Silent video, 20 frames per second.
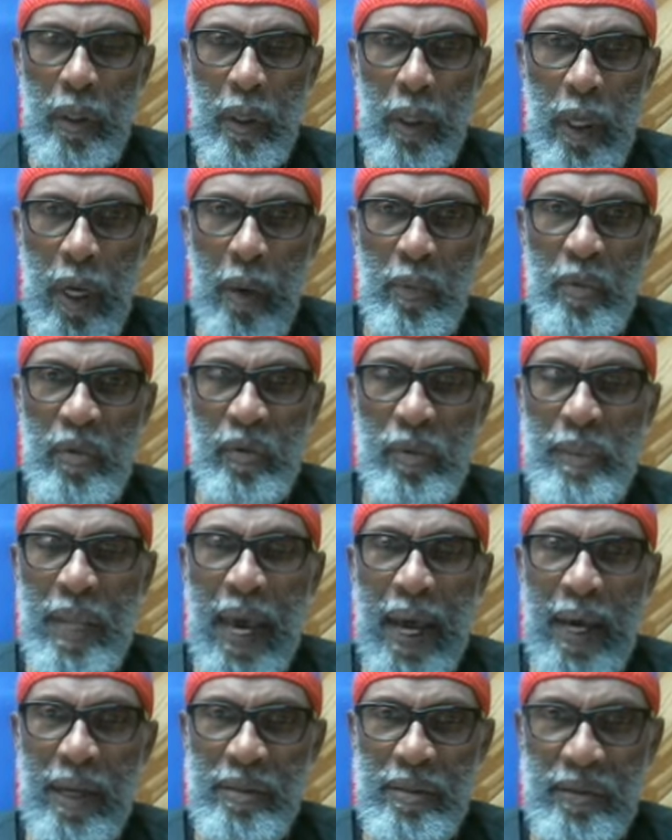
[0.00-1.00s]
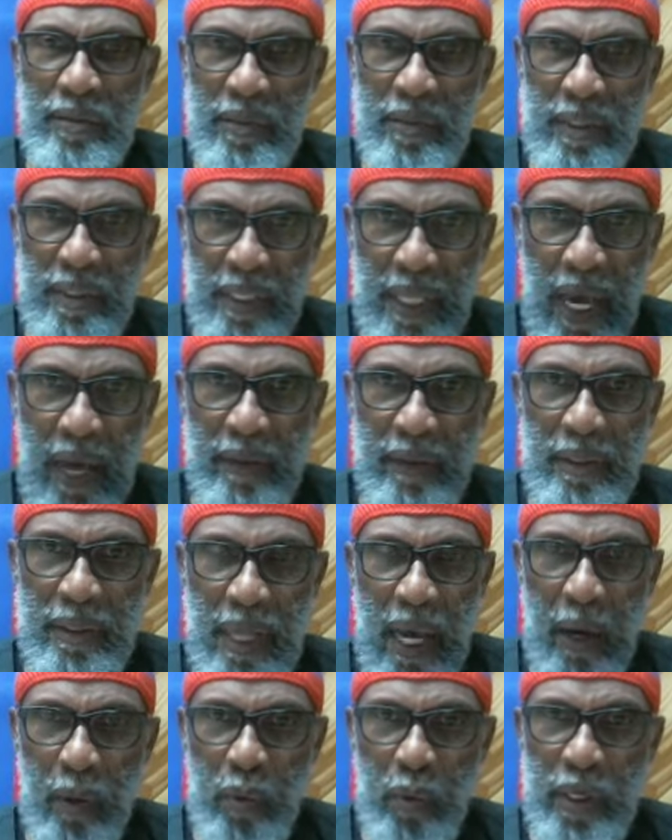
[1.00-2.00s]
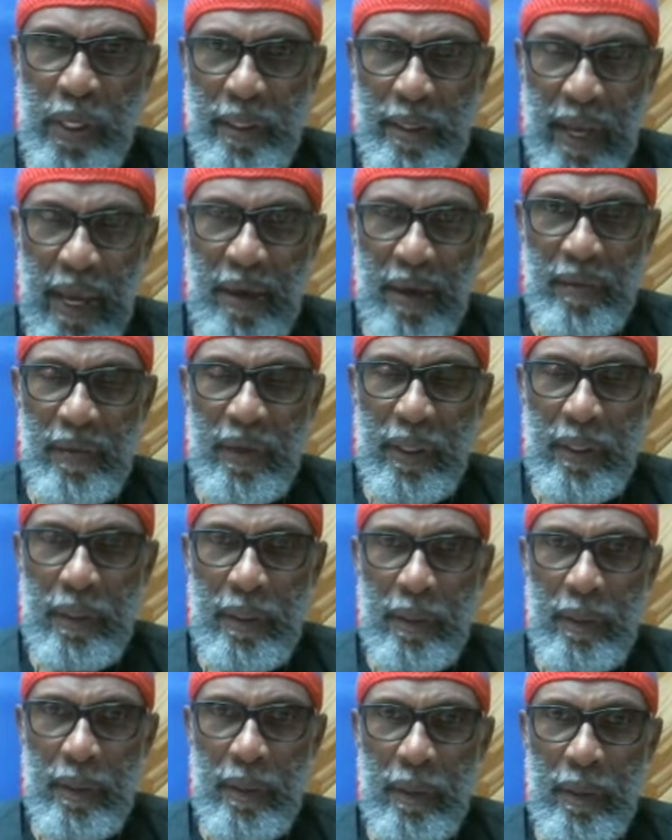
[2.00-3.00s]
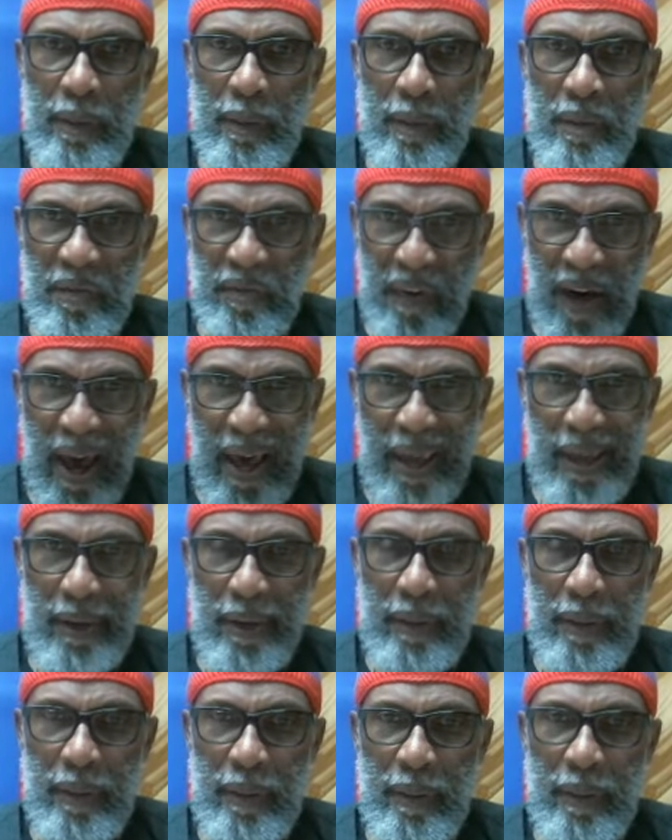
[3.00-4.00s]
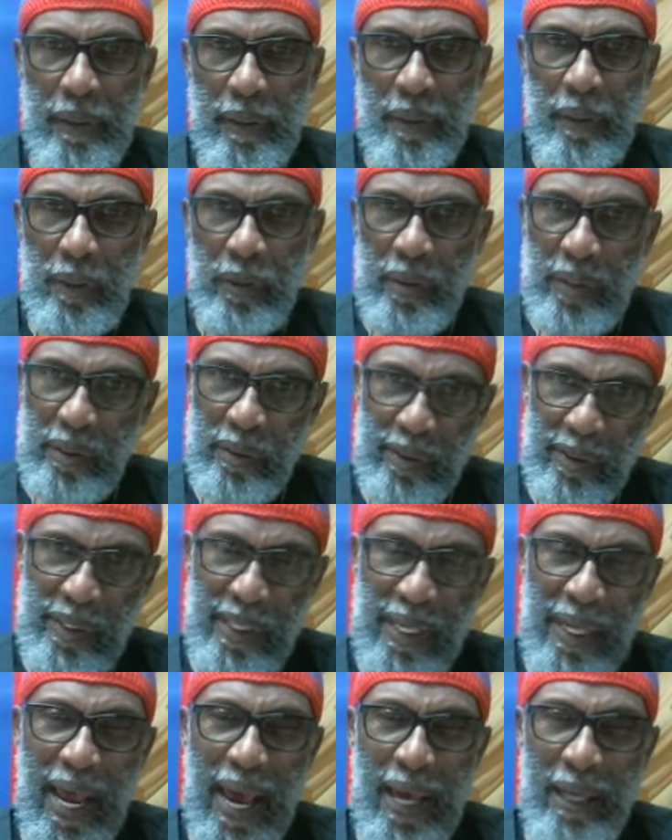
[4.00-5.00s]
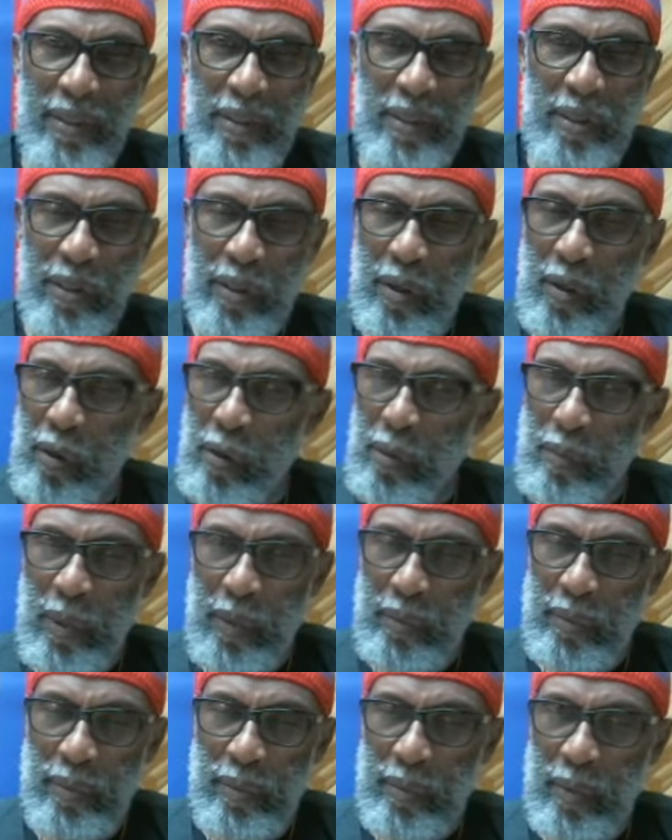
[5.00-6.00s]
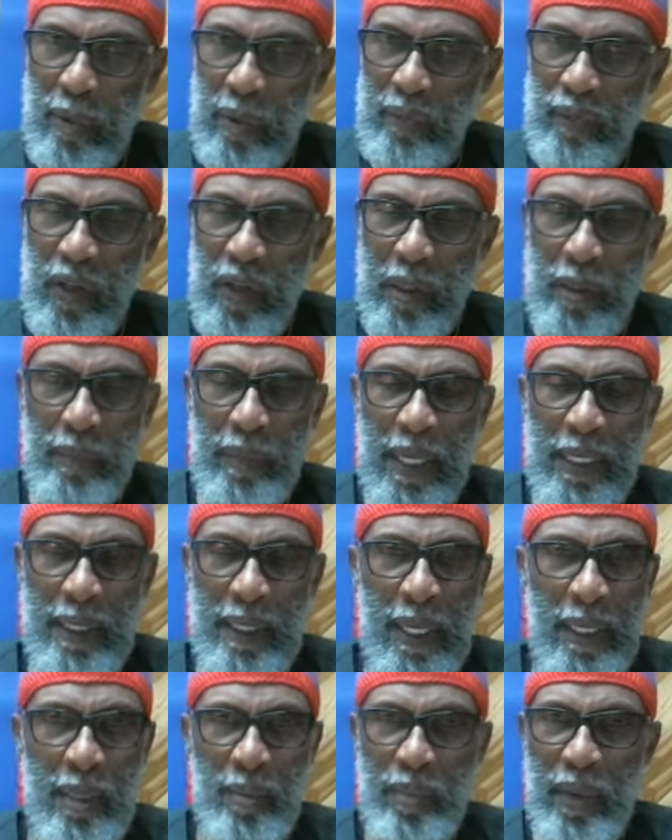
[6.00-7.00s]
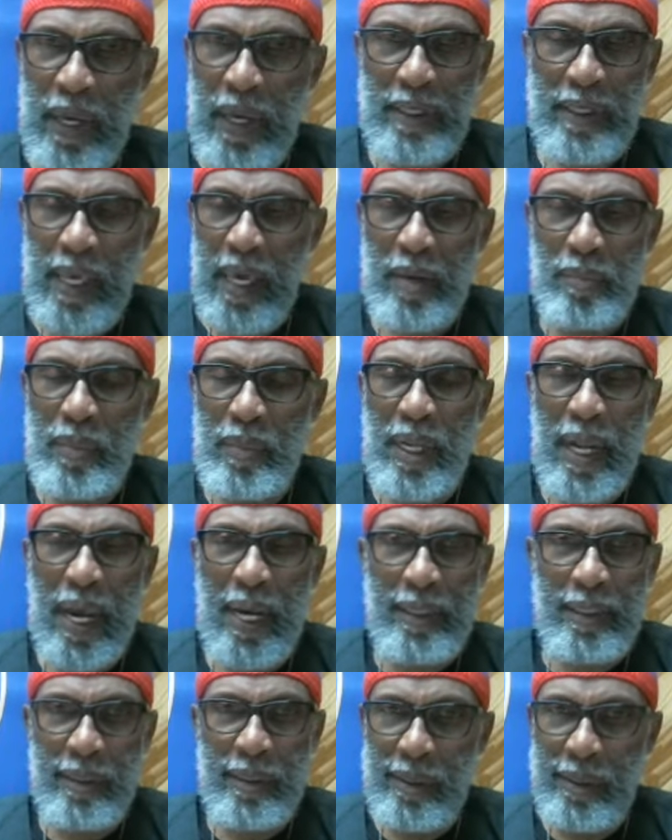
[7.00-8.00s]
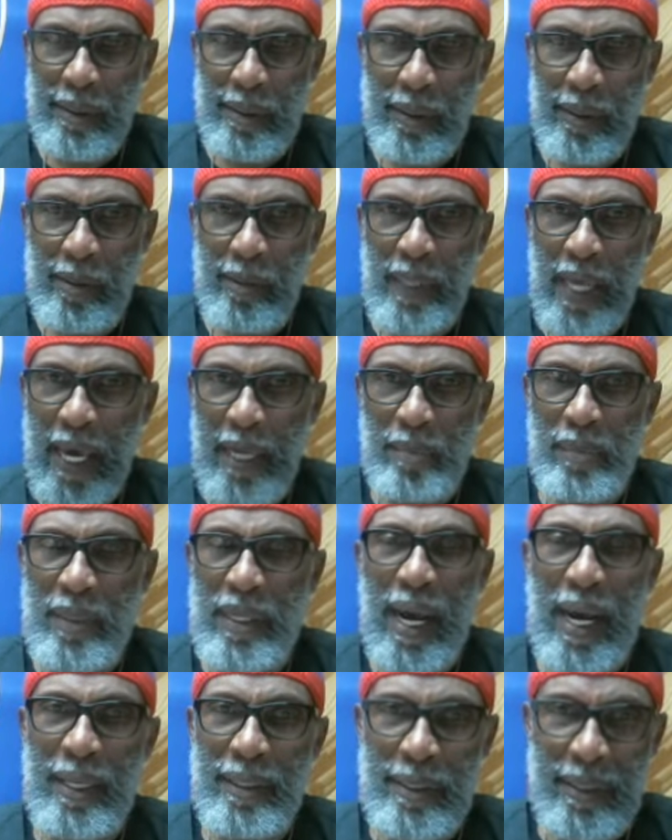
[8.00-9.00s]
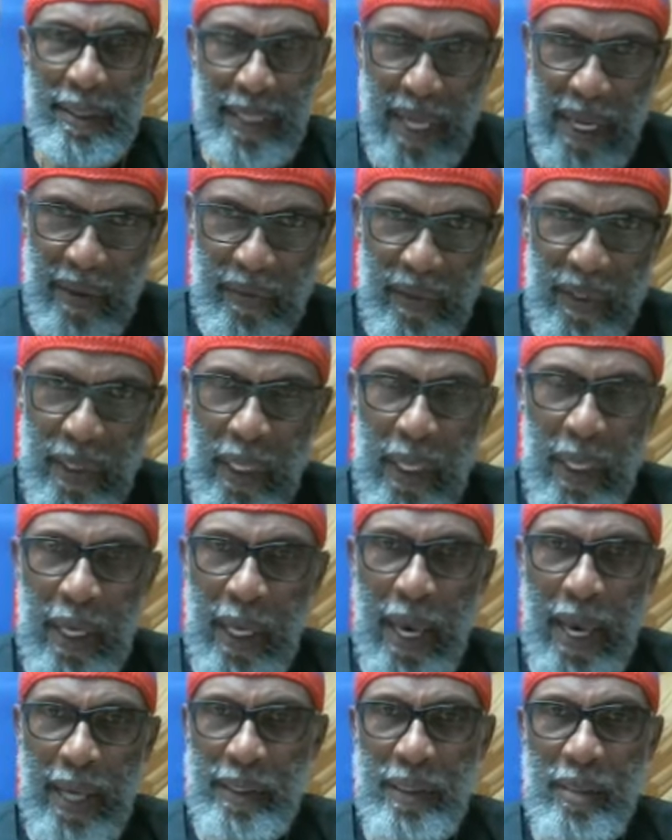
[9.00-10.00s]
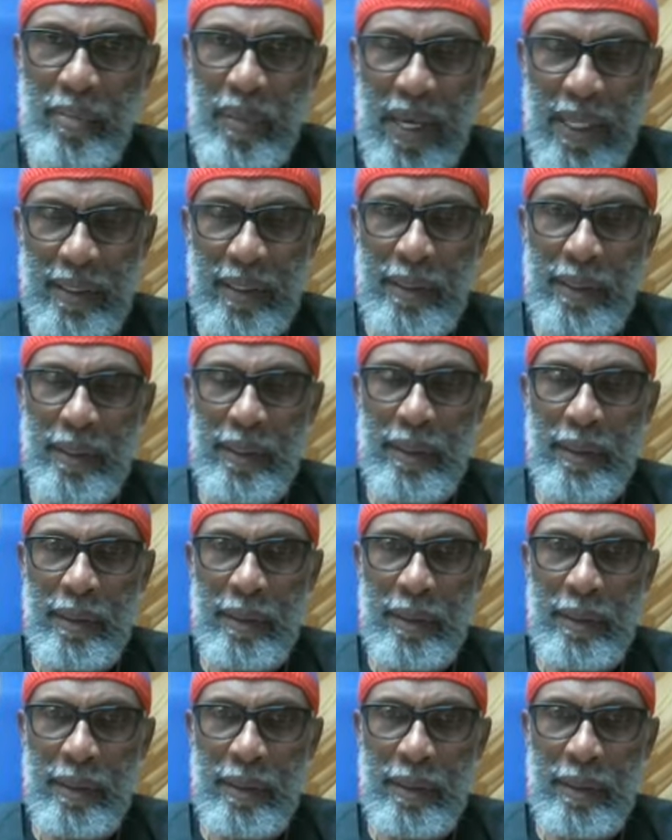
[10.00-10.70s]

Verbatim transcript: coming from the house of da- Dawid, David, the fire. You know, it's going to say the house of Jacob, but, you know, talked about that in the past. Can't be the house of Jacob, got to be the house of David. That's the messenger.